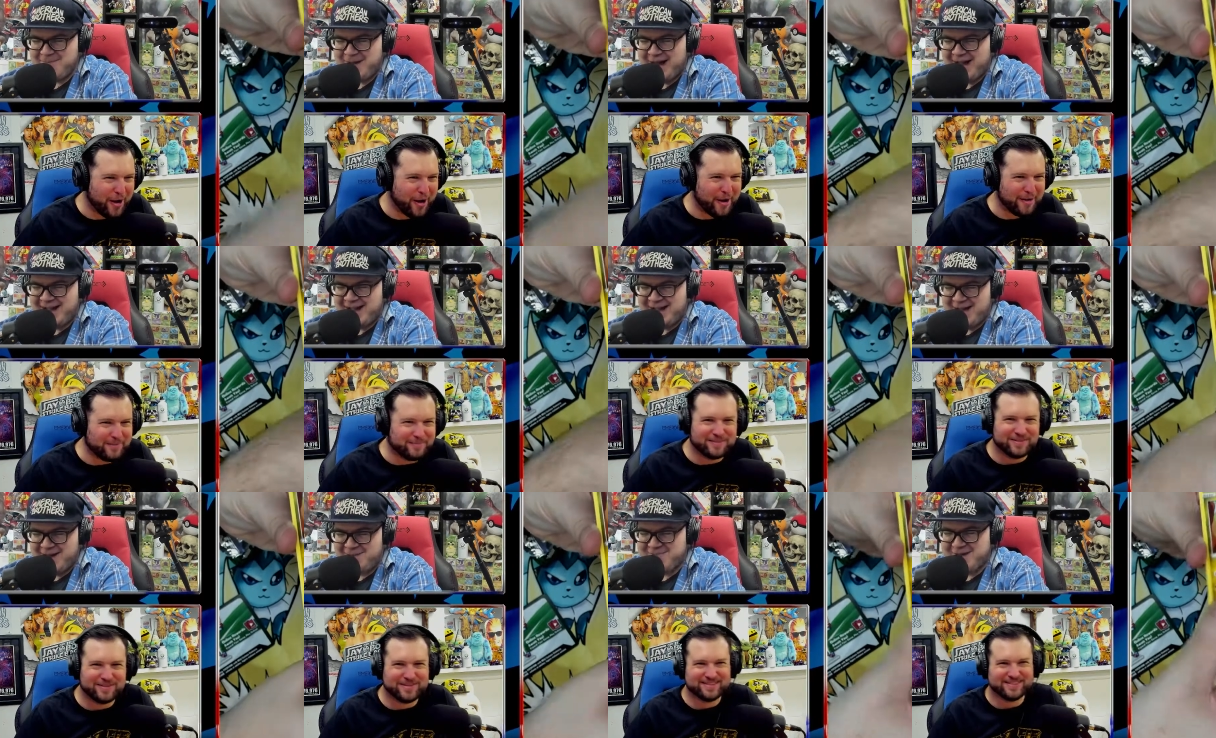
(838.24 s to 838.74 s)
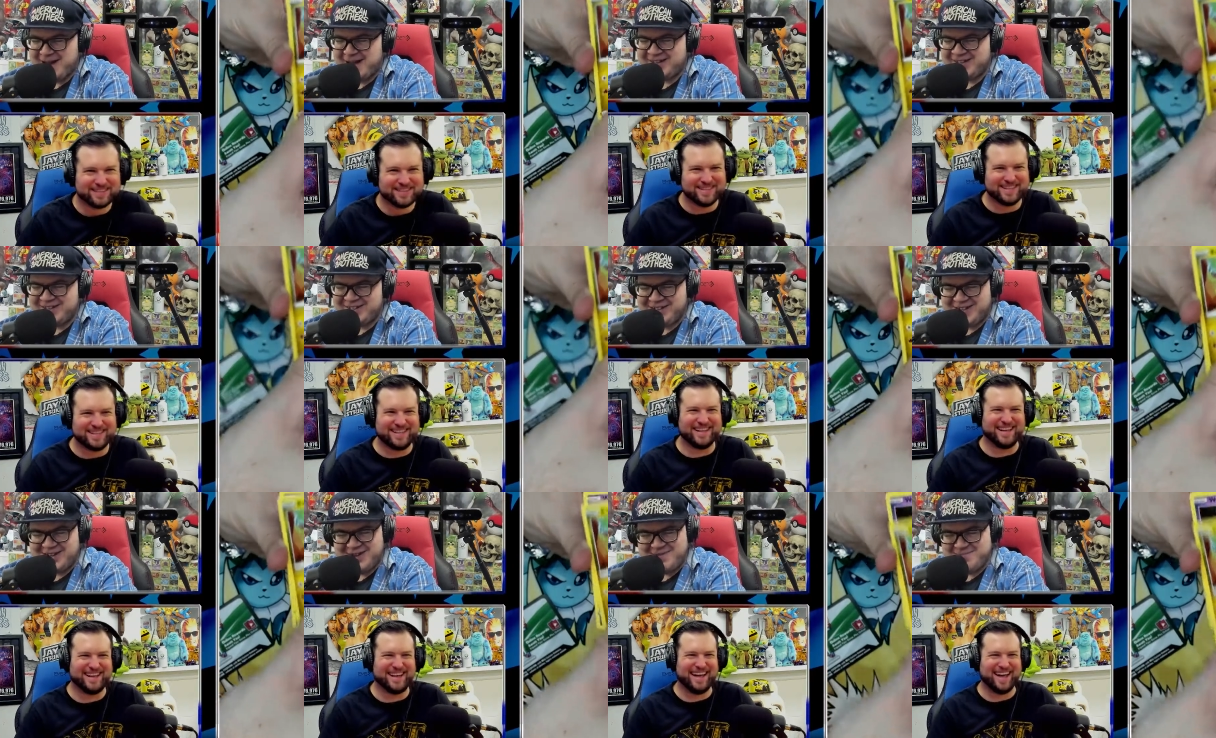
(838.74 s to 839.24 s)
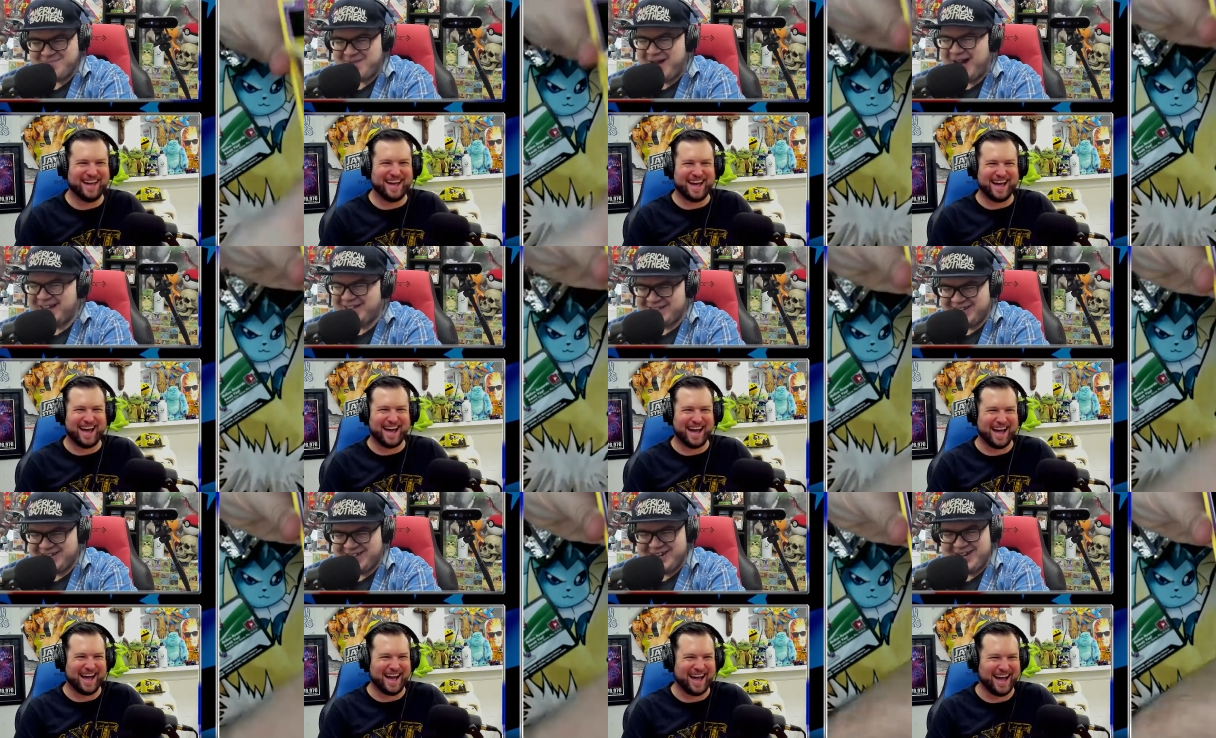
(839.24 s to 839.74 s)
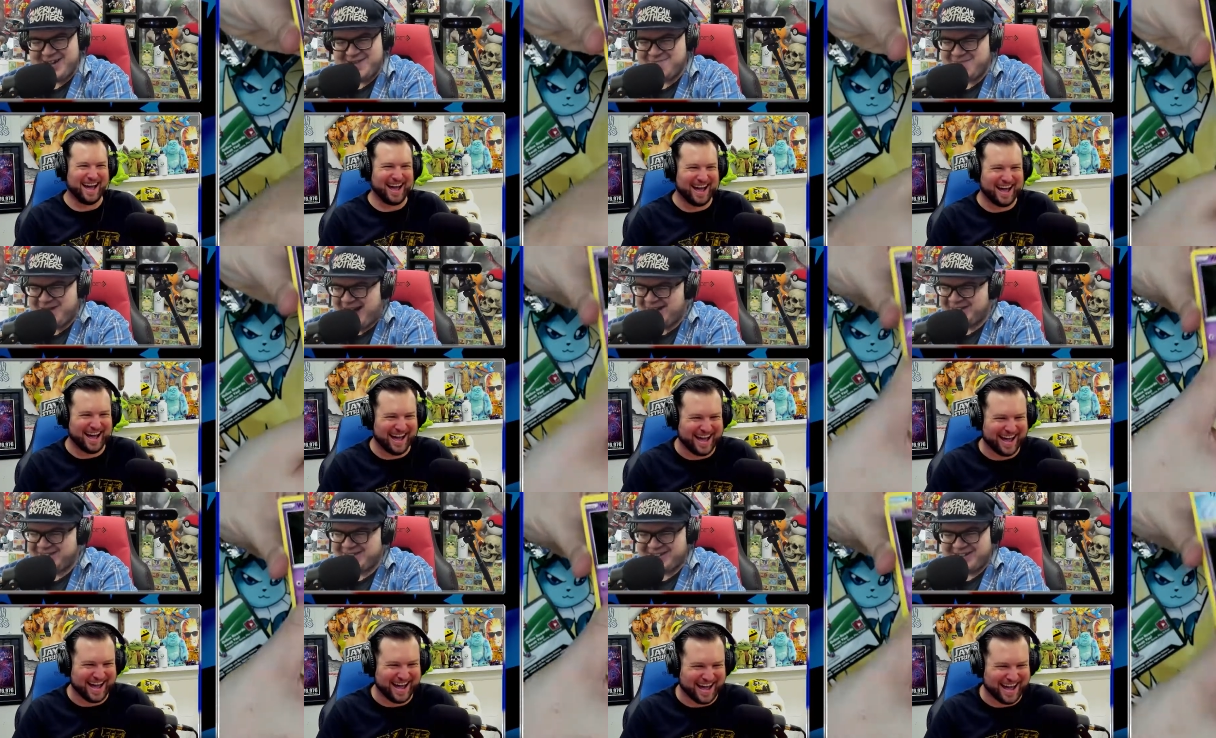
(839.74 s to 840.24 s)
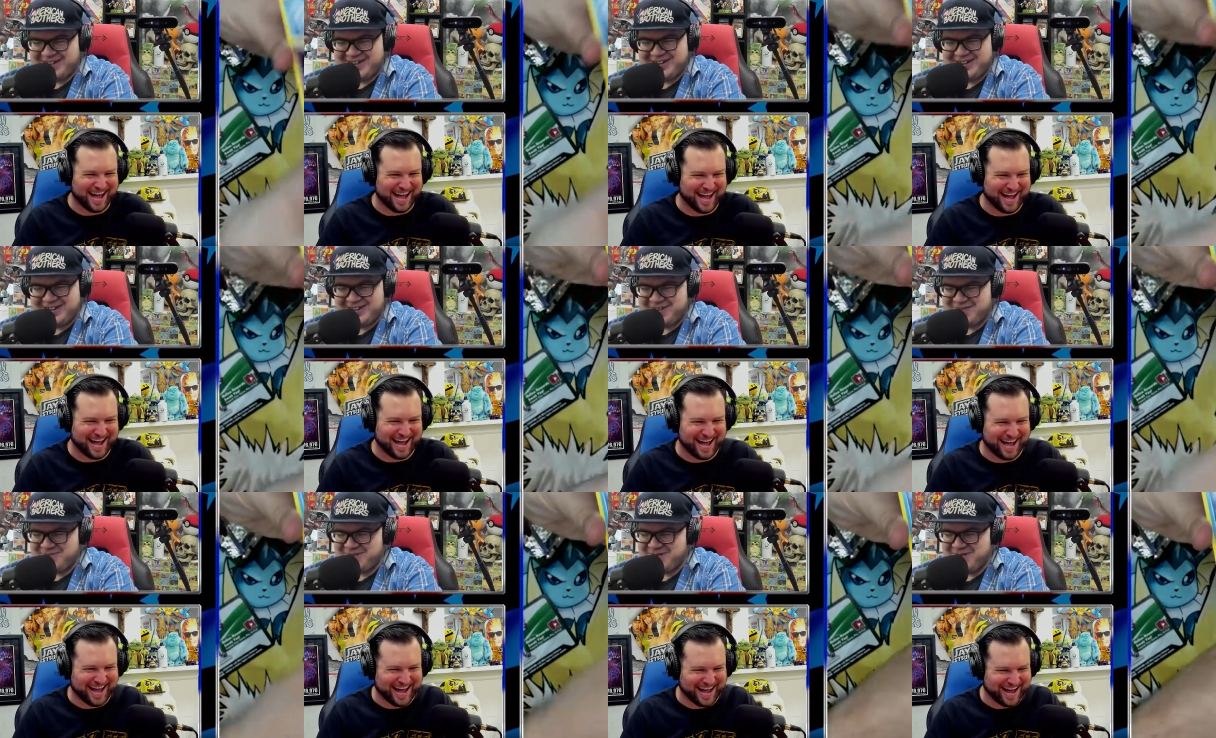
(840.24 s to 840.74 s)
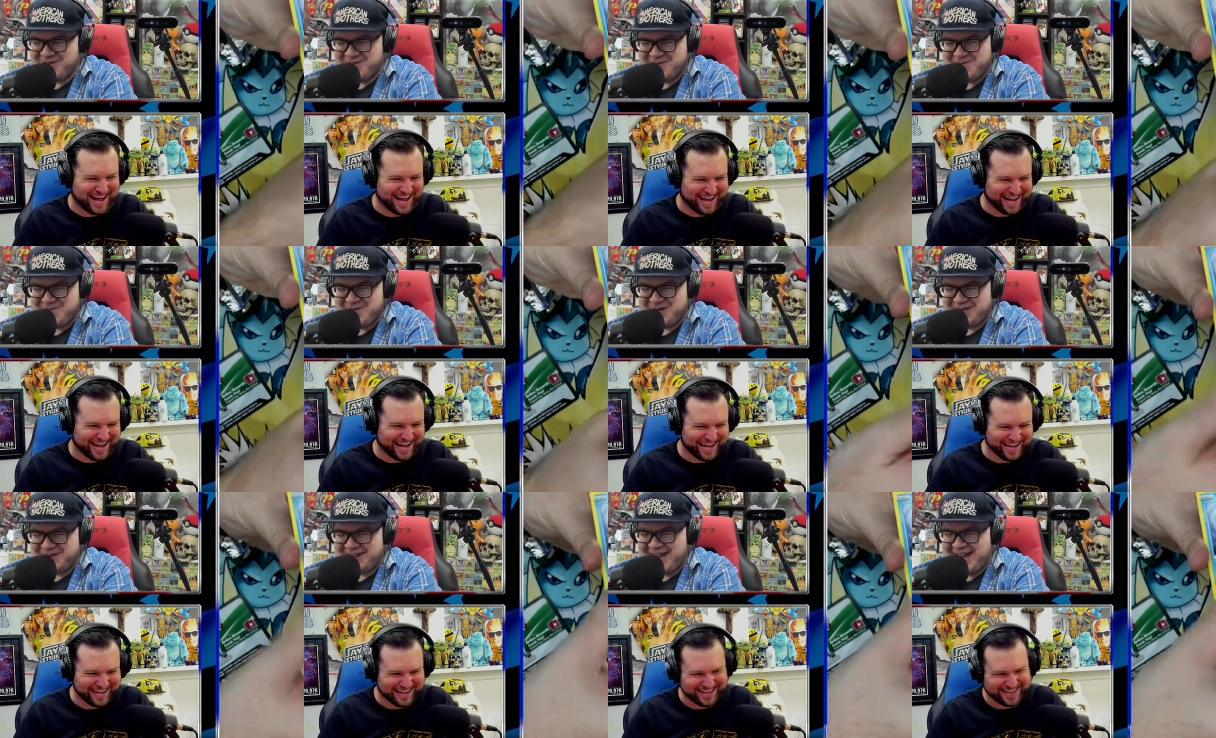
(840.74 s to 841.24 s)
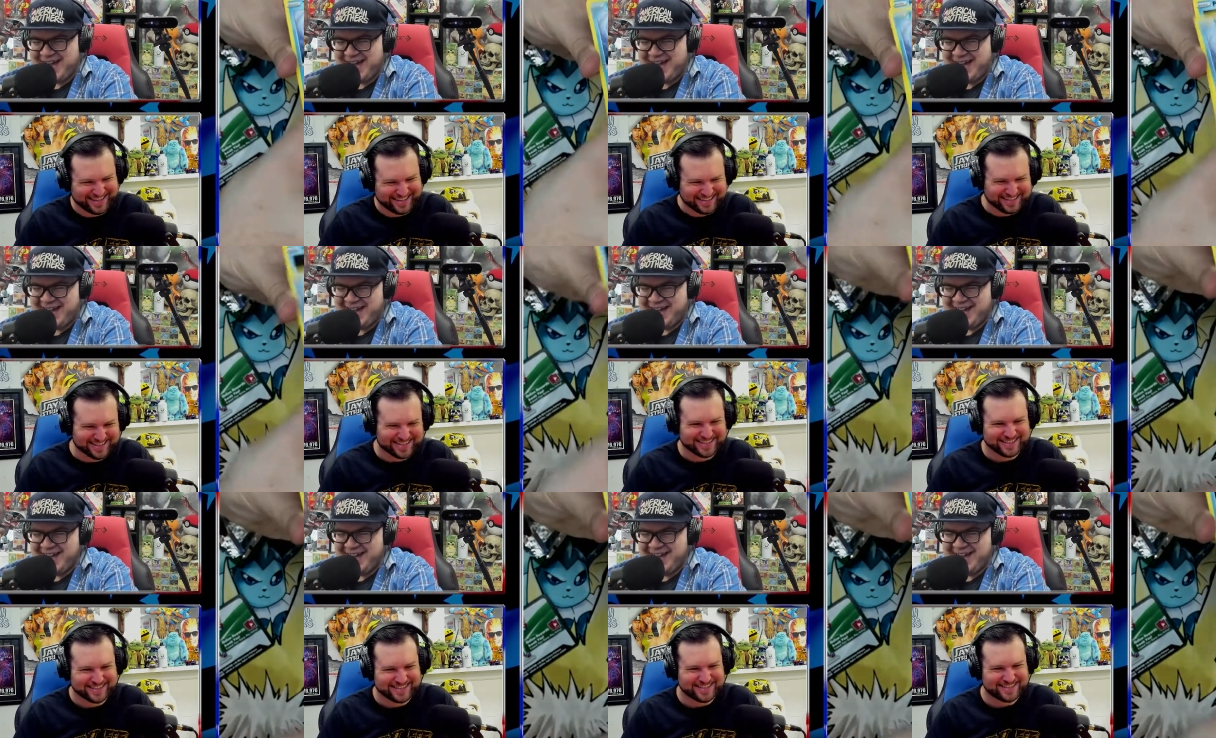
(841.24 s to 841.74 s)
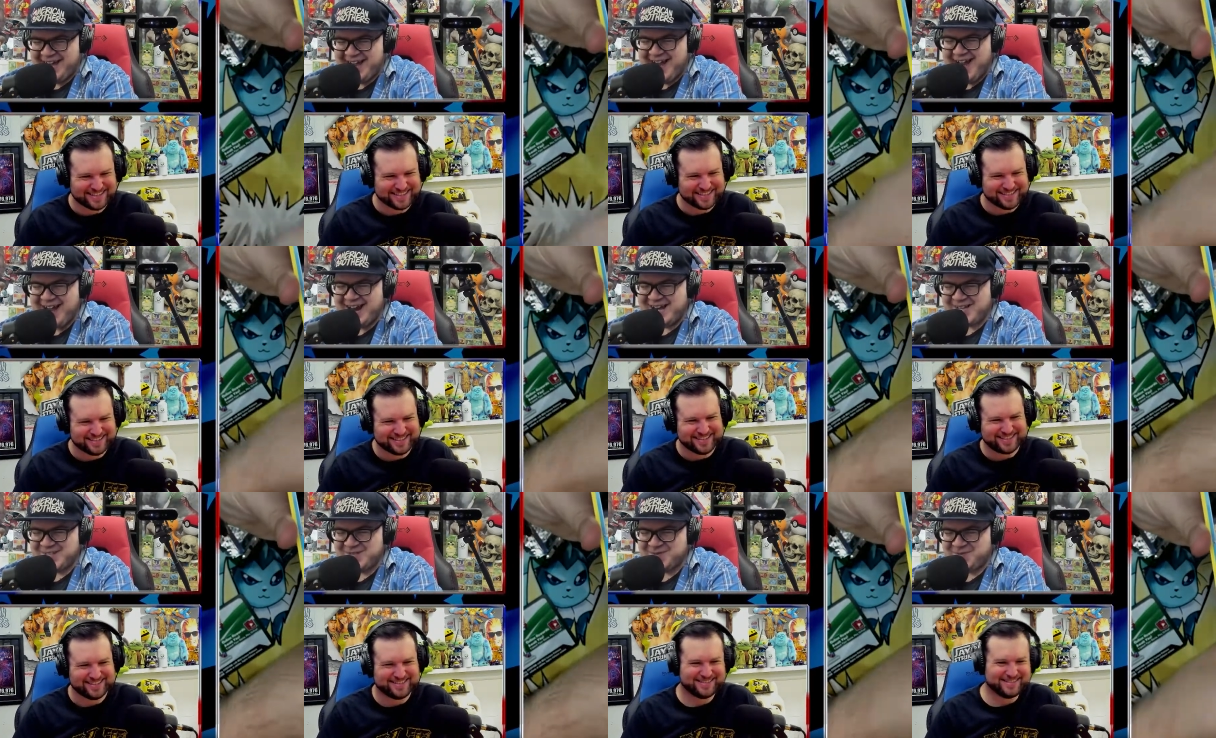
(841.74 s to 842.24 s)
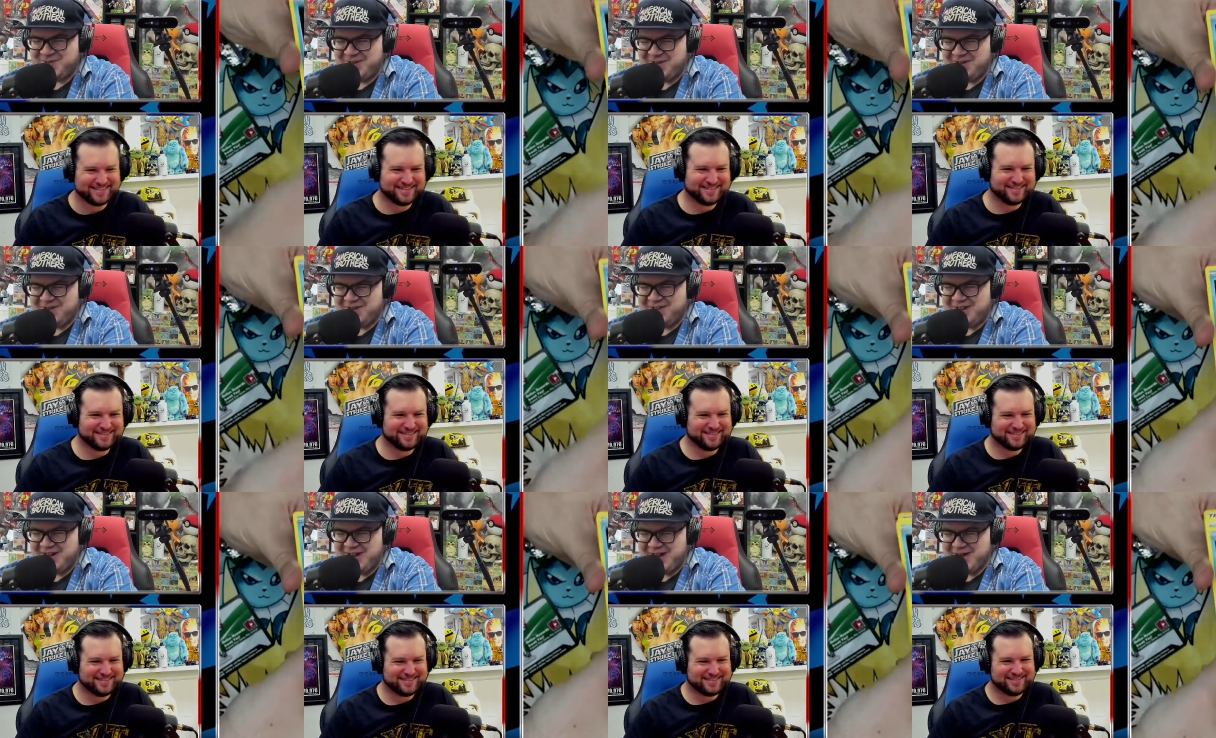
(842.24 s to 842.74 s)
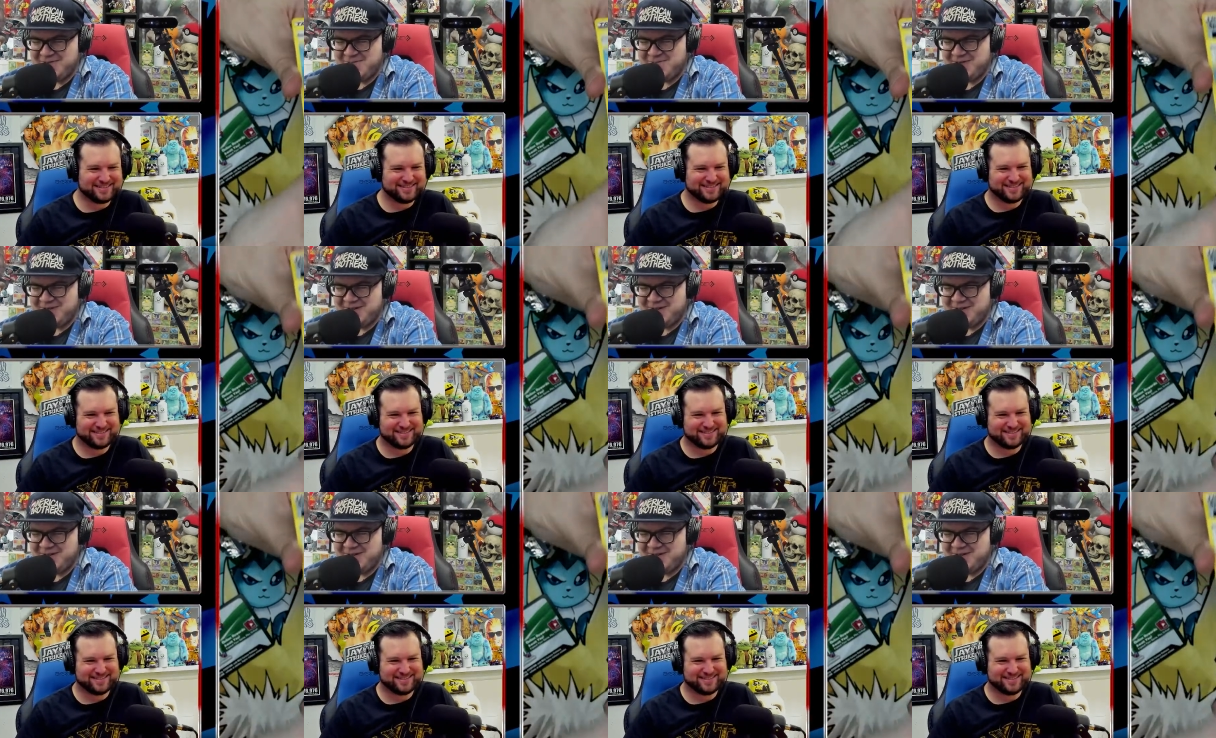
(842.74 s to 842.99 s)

Speaker 1: yeah, about, the, about, the, about the goodie room, okay? And it's filling up.